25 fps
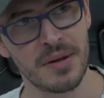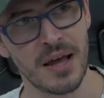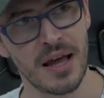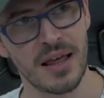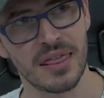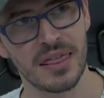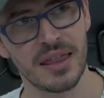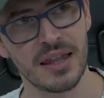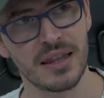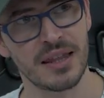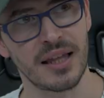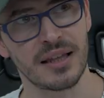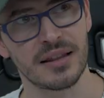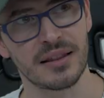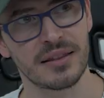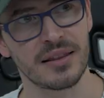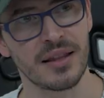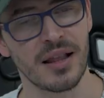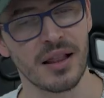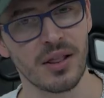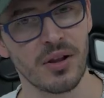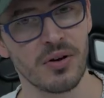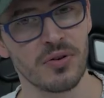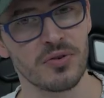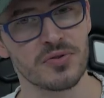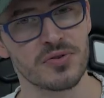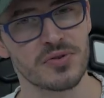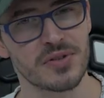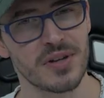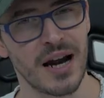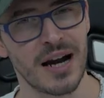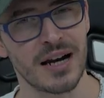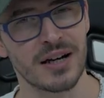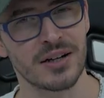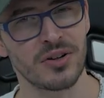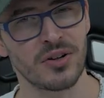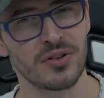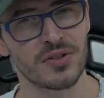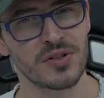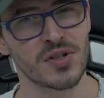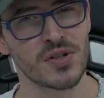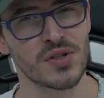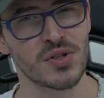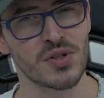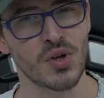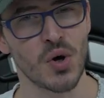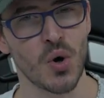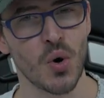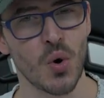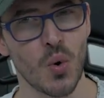I think that the lows are not
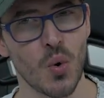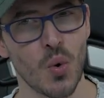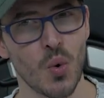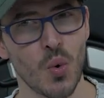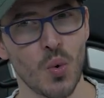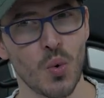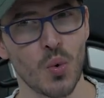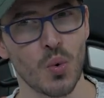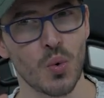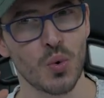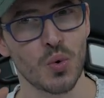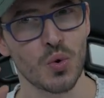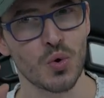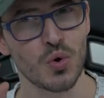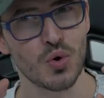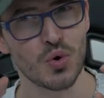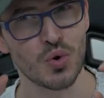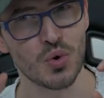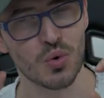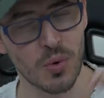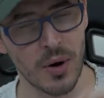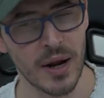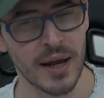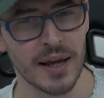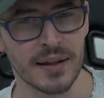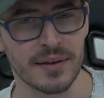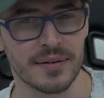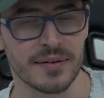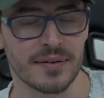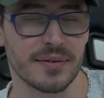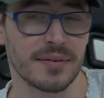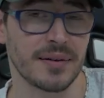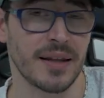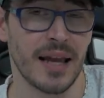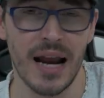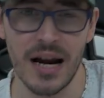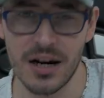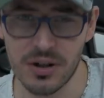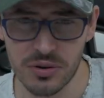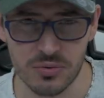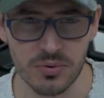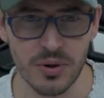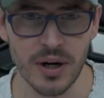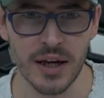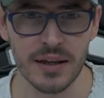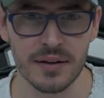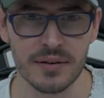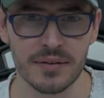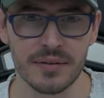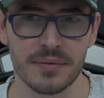so great. They are
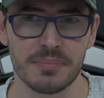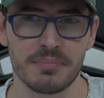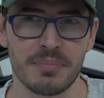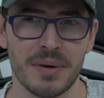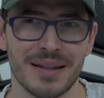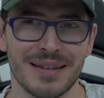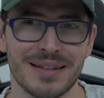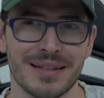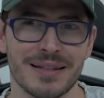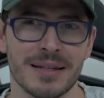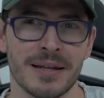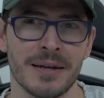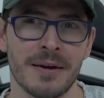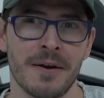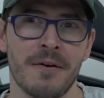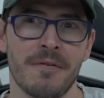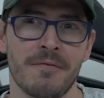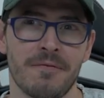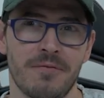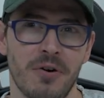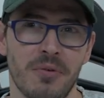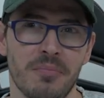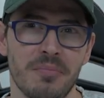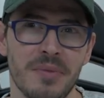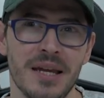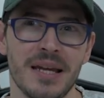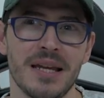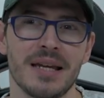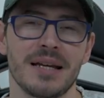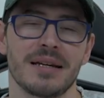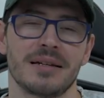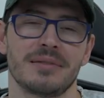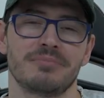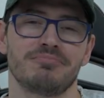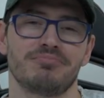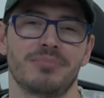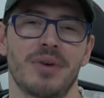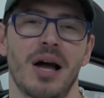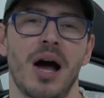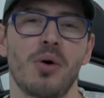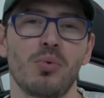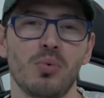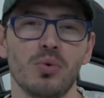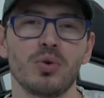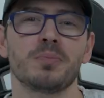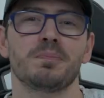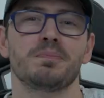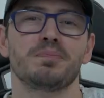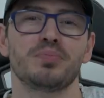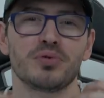great, but for me, I
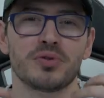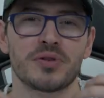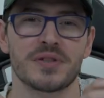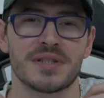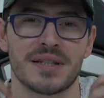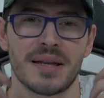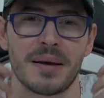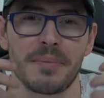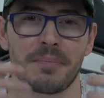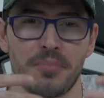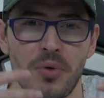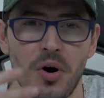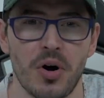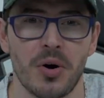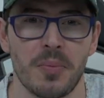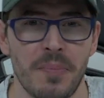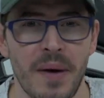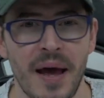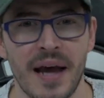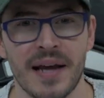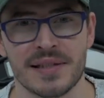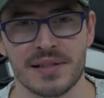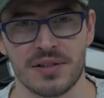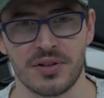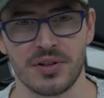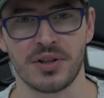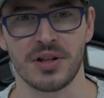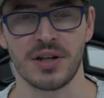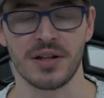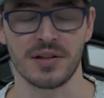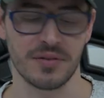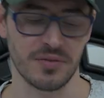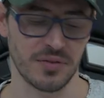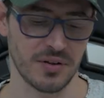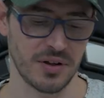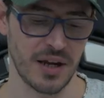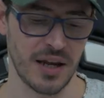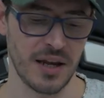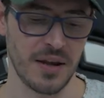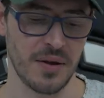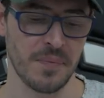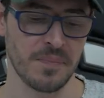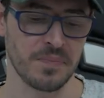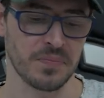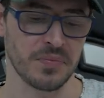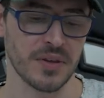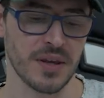will put some more bass on it, okay?